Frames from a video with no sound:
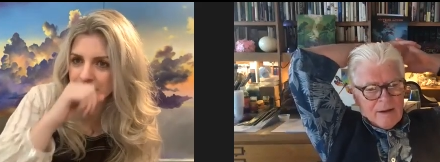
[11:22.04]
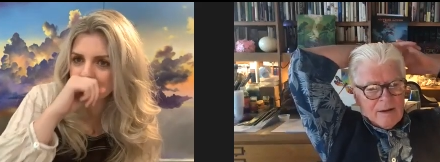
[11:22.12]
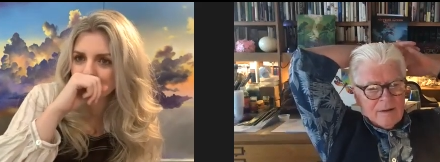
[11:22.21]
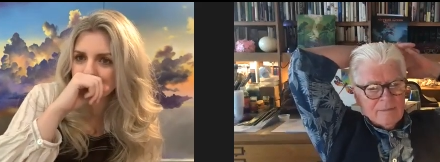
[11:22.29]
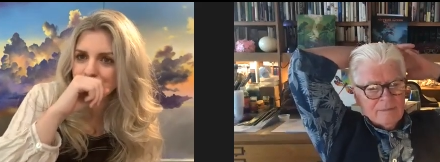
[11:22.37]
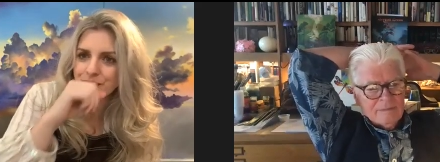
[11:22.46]

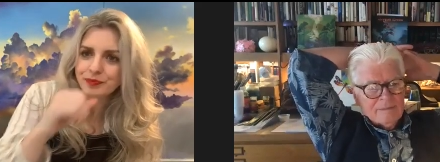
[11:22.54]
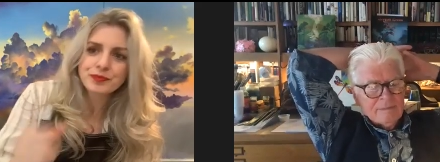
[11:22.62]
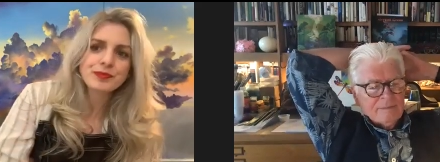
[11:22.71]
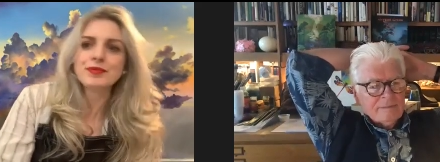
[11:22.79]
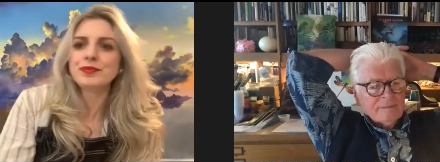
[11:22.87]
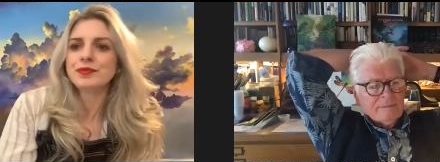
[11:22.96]
Speaker 1: you
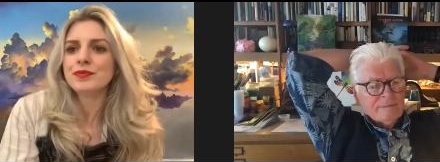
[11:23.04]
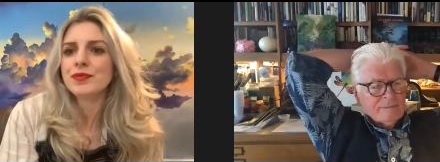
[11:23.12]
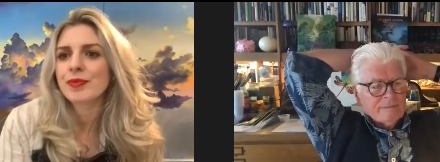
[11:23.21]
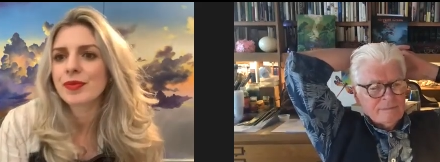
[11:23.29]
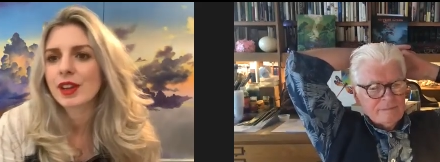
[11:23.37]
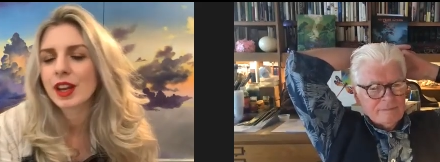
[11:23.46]

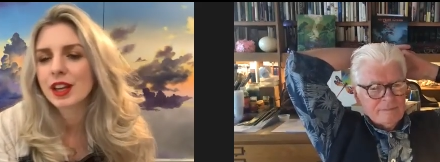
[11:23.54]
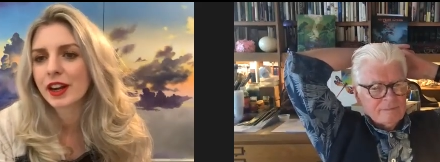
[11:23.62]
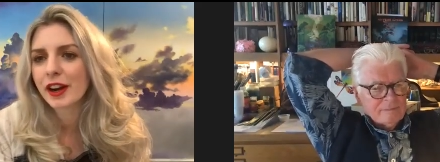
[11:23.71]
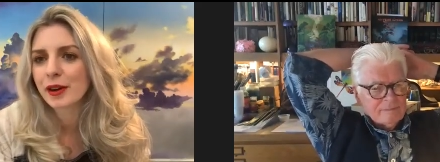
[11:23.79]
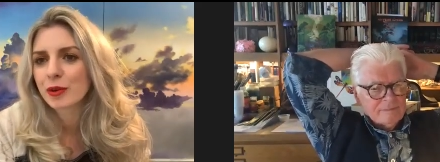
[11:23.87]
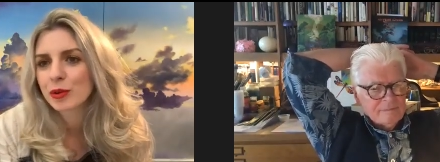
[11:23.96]

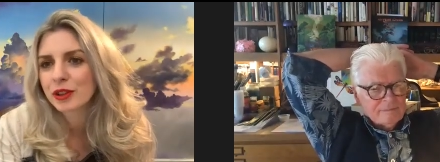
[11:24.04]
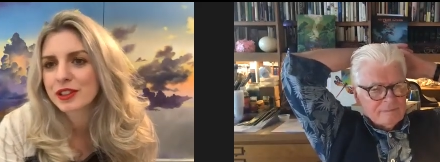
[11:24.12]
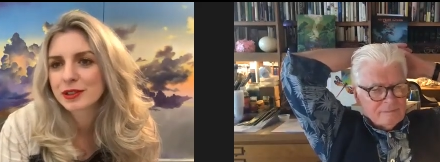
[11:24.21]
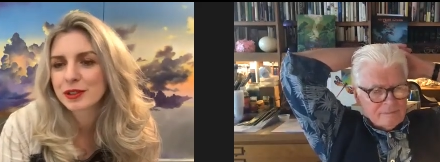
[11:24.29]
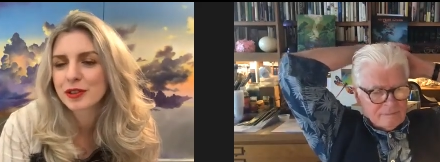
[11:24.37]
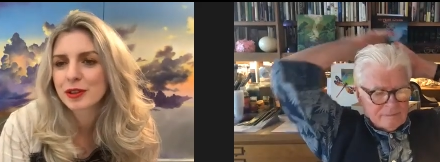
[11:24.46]
know, all
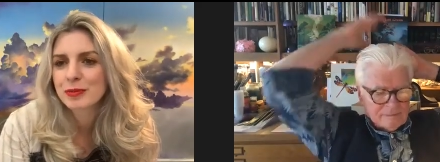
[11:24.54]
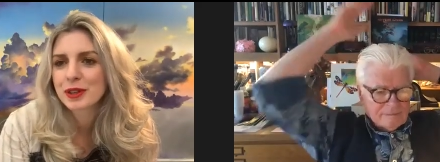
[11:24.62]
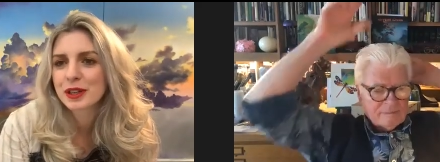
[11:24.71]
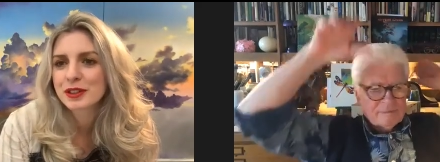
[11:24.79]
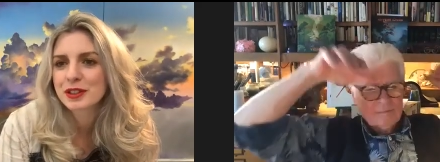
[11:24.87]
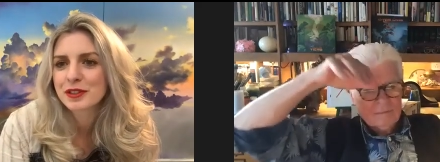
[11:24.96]
the sort of
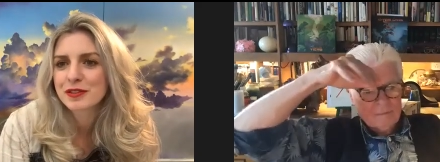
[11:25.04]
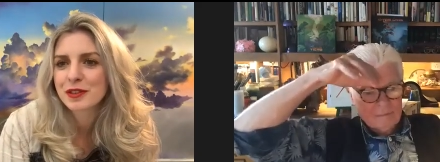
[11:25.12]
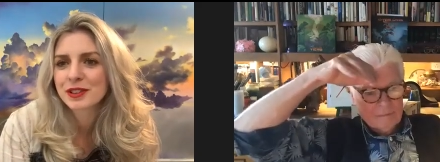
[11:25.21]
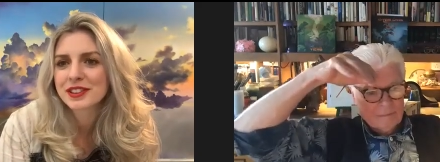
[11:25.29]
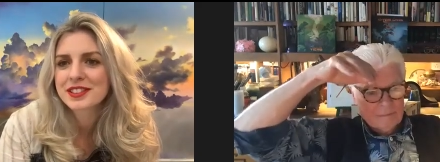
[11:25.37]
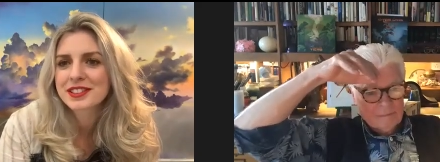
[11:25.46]
computer
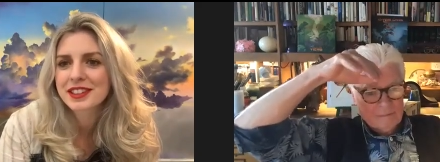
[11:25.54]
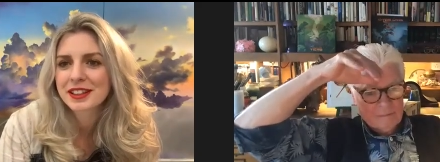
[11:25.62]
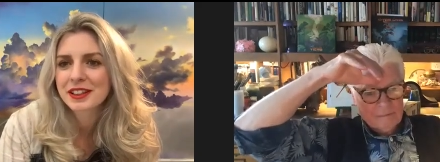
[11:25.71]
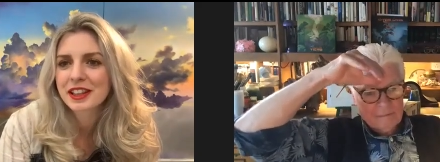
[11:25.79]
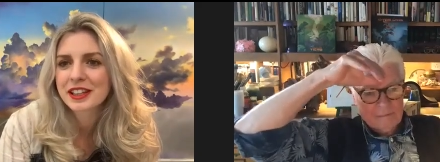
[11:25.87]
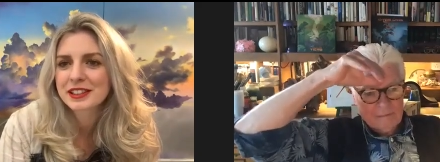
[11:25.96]
fonts
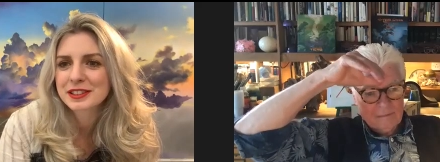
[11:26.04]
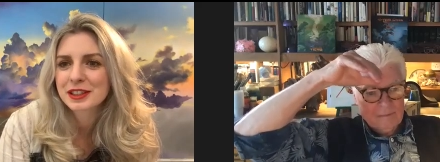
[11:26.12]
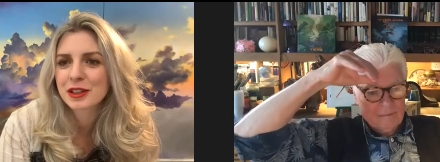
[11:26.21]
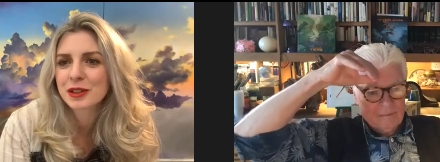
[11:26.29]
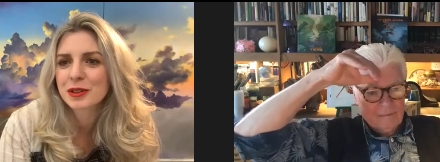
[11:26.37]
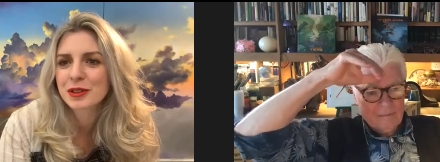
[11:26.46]
and things
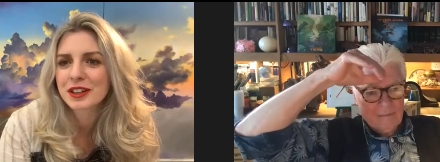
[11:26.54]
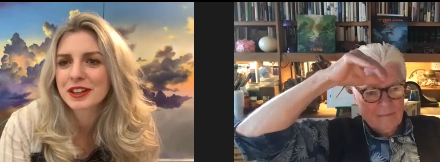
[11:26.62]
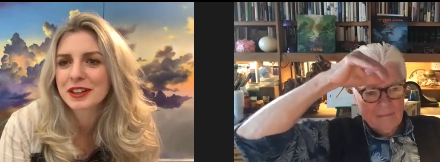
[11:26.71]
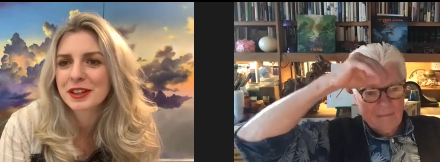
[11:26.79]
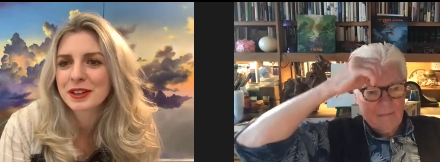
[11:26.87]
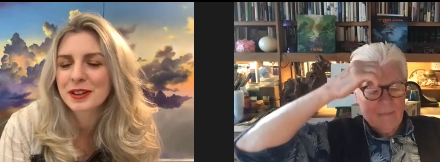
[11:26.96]
to Google
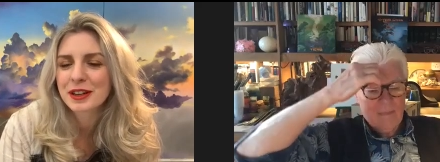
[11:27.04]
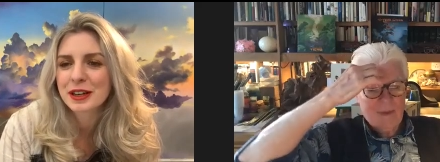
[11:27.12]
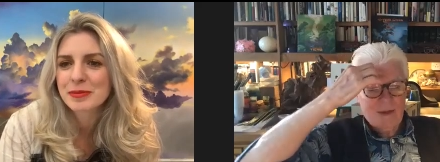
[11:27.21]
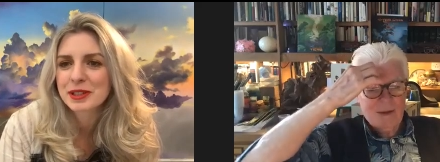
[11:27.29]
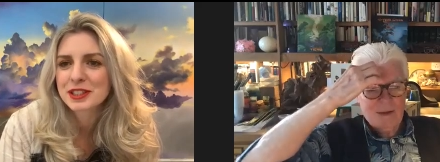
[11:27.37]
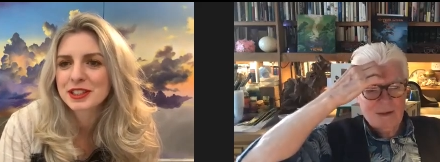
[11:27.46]
and
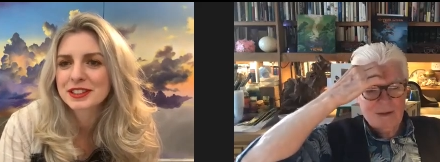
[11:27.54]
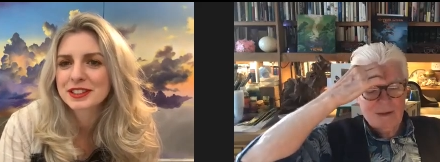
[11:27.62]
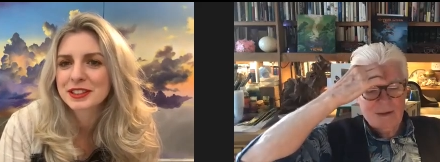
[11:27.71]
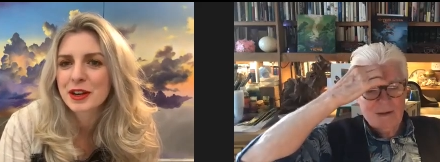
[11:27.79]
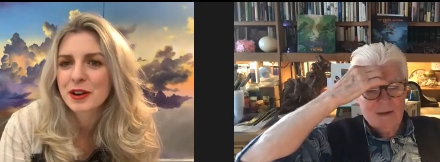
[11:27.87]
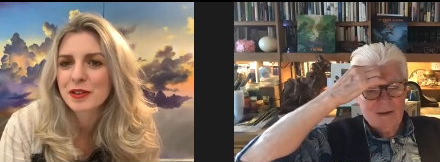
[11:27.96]
Google image and
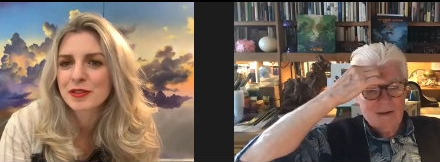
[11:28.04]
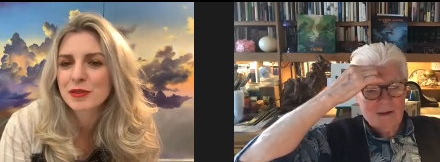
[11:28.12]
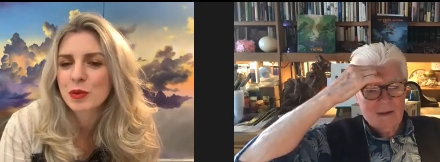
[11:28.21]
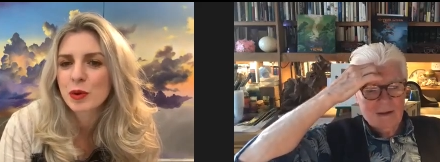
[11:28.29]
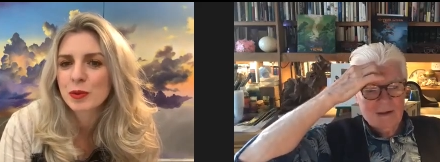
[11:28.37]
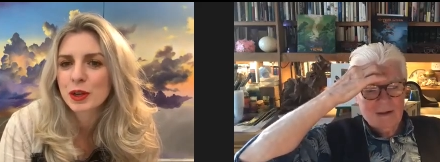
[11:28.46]
stuff.
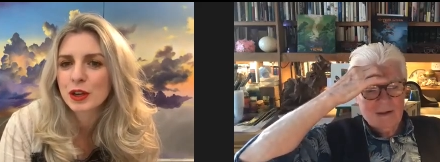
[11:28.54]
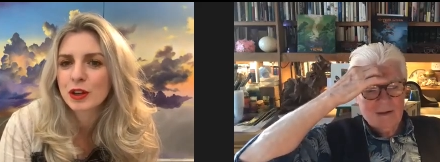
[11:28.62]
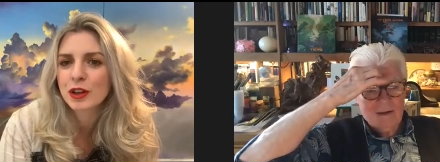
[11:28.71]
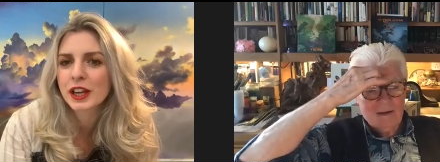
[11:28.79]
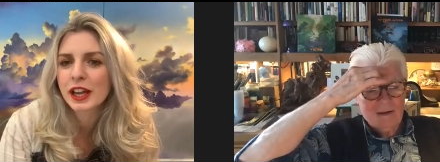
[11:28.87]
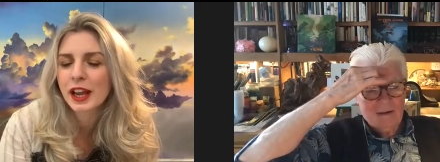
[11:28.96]
What were you
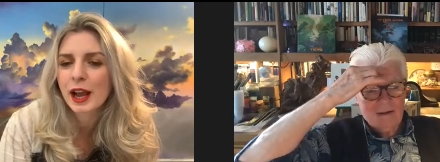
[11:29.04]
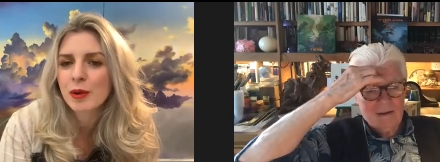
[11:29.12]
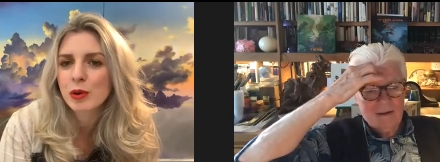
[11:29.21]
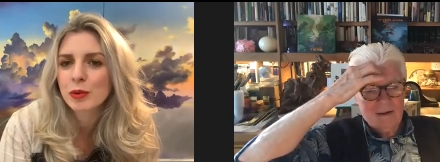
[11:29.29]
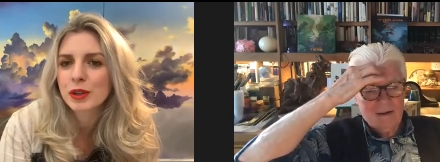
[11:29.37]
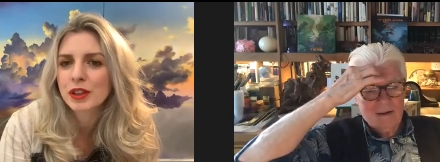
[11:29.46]
looking
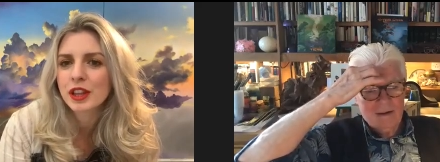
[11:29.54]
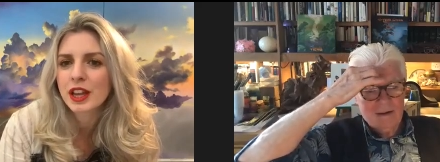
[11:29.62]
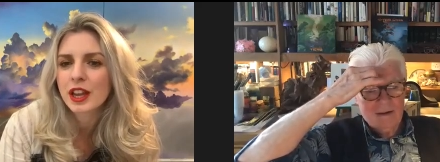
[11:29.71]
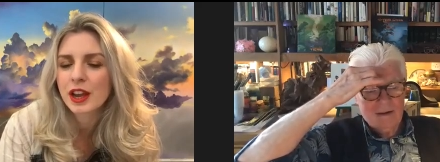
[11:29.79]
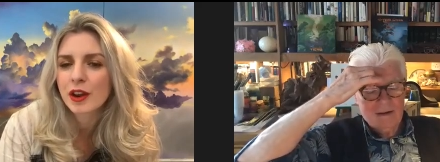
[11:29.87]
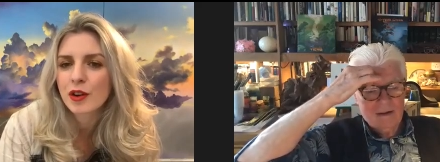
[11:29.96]
at? What were you
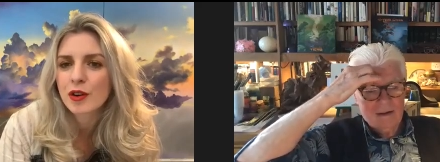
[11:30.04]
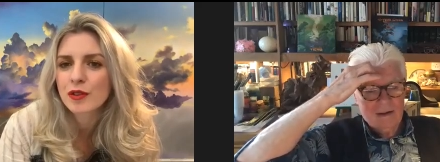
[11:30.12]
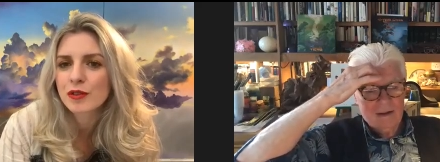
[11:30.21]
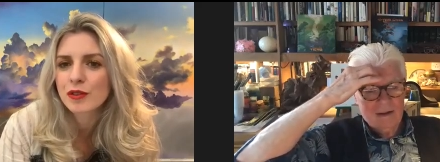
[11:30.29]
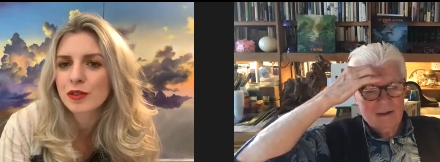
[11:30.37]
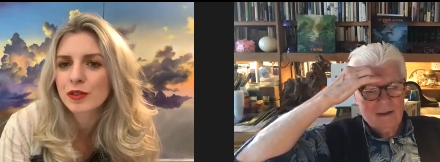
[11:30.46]
thinking
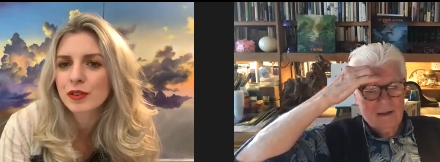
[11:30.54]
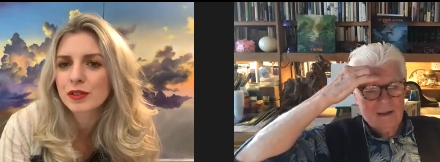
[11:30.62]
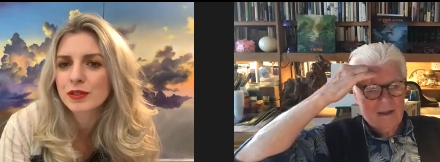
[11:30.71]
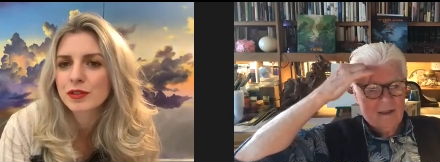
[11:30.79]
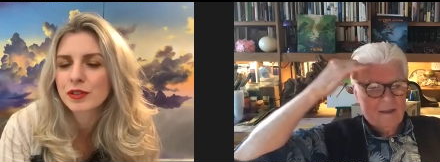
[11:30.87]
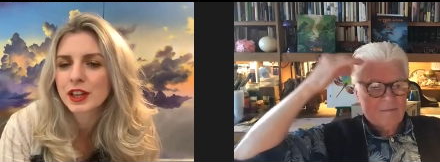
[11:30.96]
of
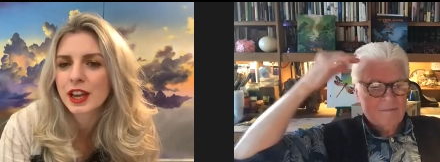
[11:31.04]
for